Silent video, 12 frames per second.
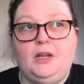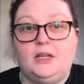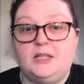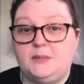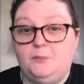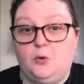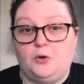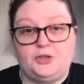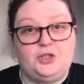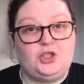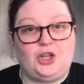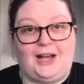
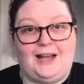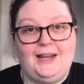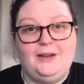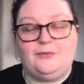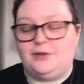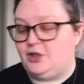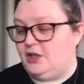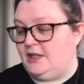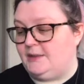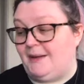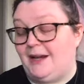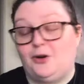S'mores Chai, which
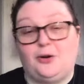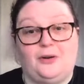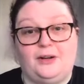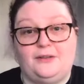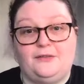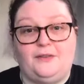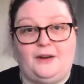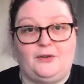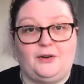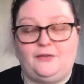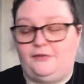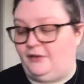is my current
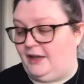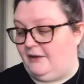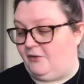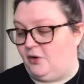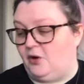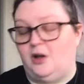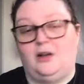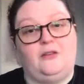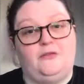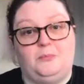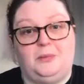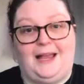favorite flavor
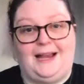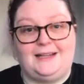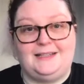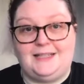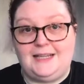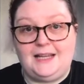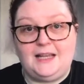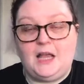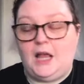of black tea.